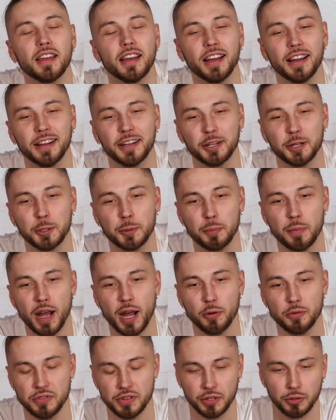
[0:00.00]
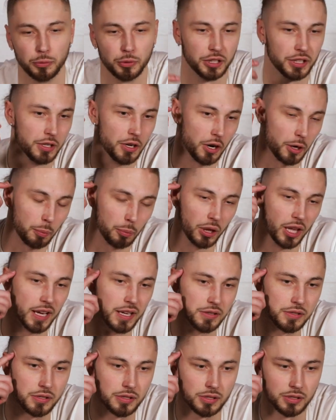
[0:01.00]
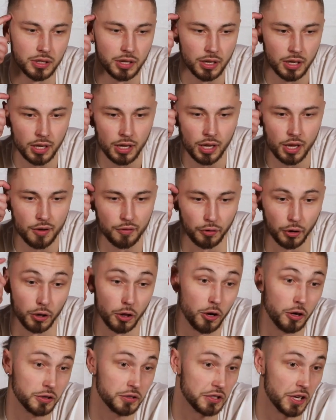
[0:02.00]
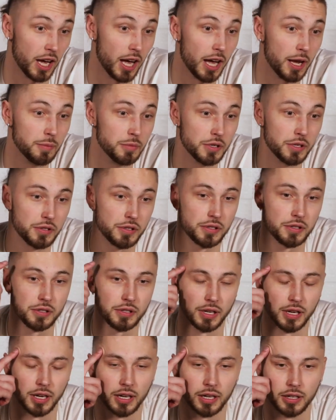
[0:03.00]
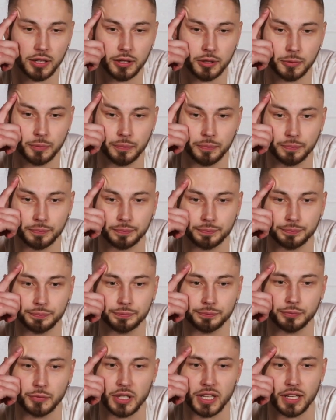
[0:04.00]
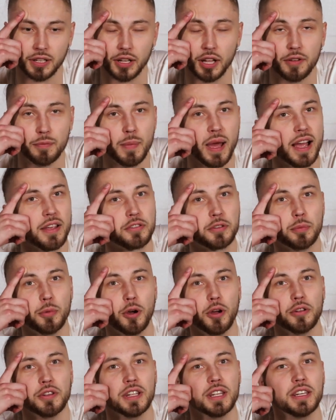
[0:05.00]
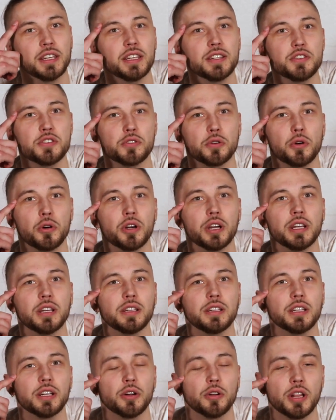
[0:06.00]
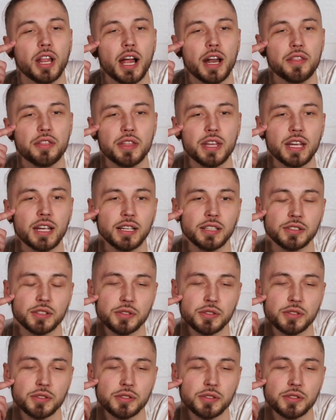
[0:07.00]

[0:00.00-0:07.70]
I was in a really dark place for a long time. Just didn't love basketball. Didn't enjoy a lot of things.